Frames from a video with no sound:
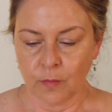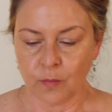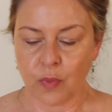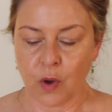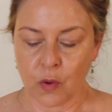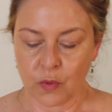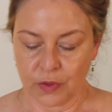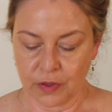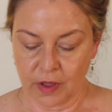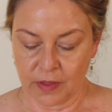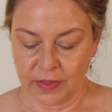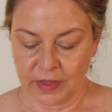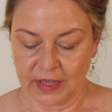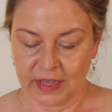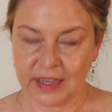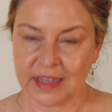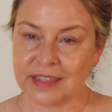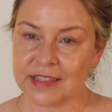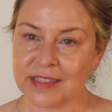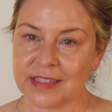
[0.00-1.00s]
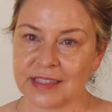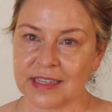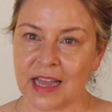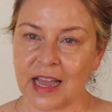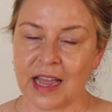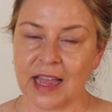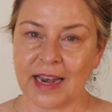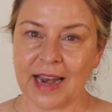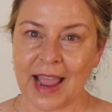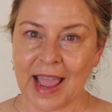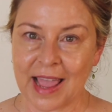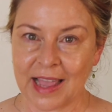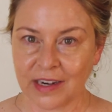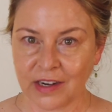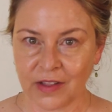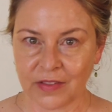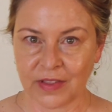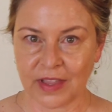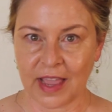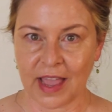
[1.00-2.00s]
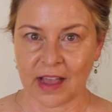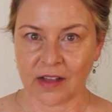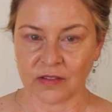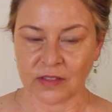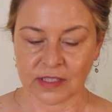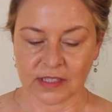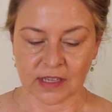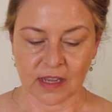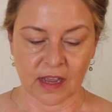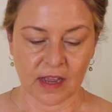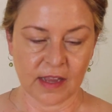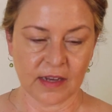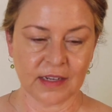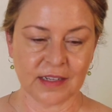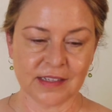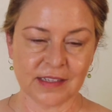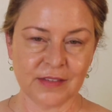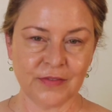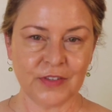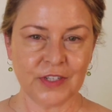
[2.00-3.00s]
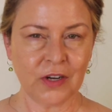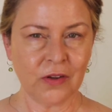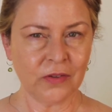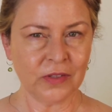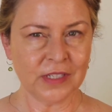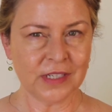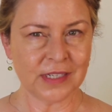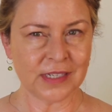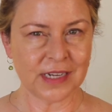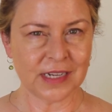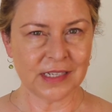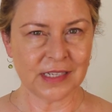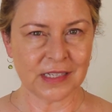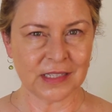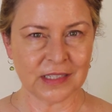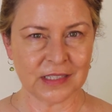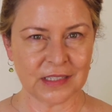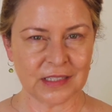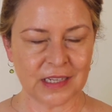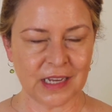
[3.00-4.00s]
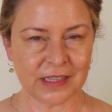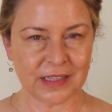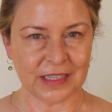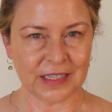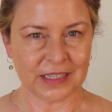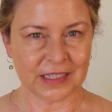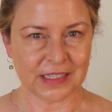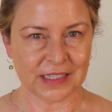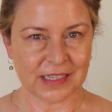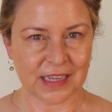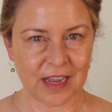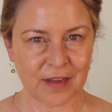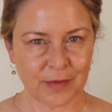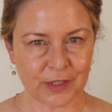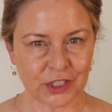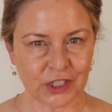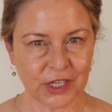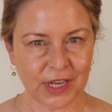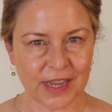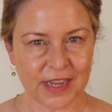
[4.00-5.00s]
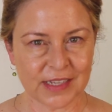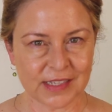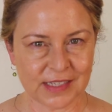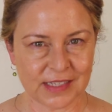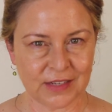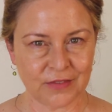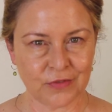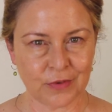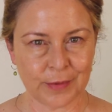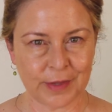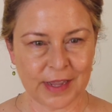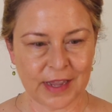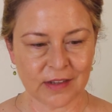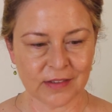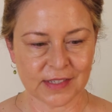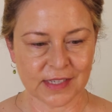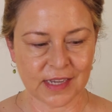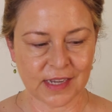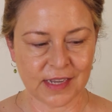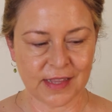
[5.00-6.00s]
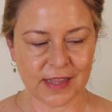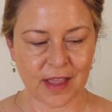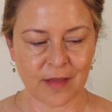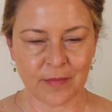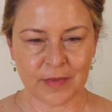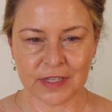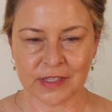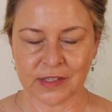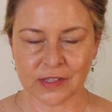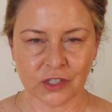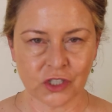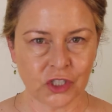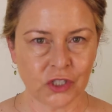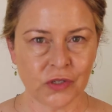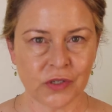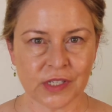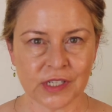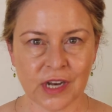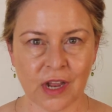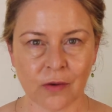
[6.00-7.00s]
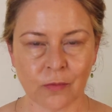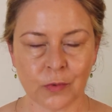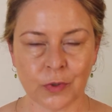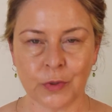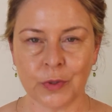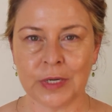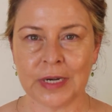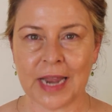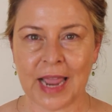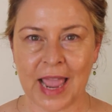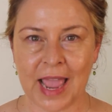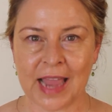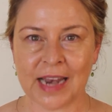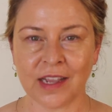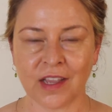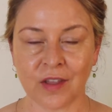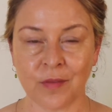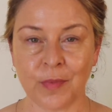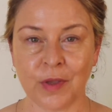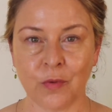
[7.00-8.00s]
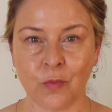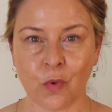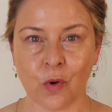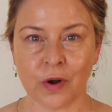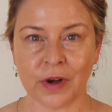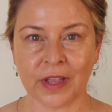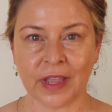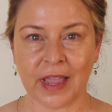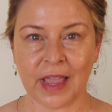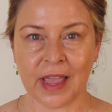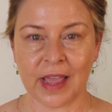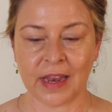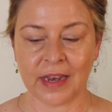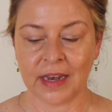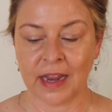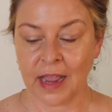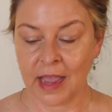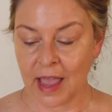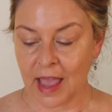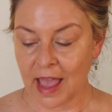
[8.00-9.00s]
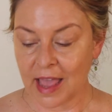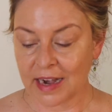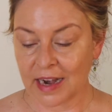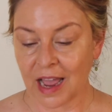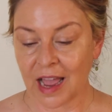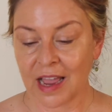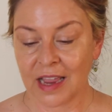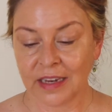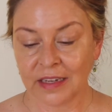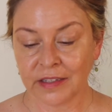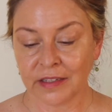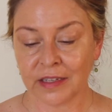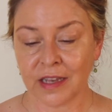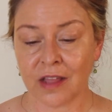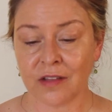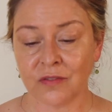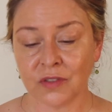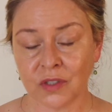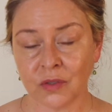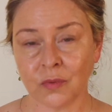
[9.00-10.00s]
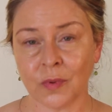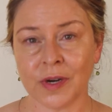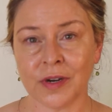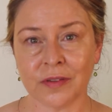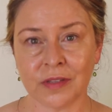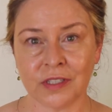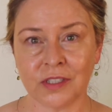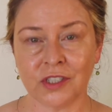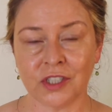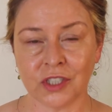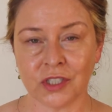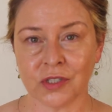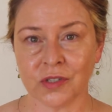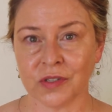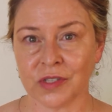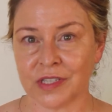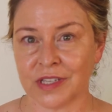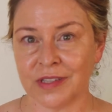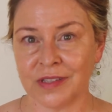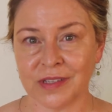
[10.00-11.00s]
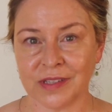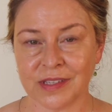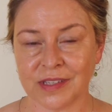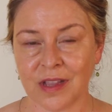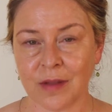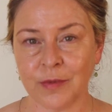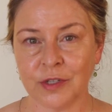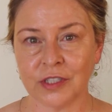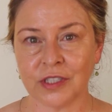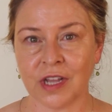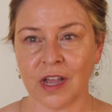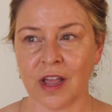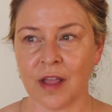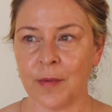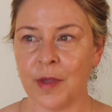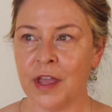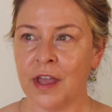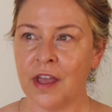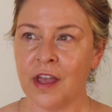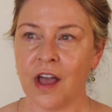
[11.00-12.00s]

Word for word: both on the inside and on the outside because if it only stains a little on the inside but you can't see it from the outside that means the shirt's not ruined and it can be worn again and I love to wear these shirts in the summertime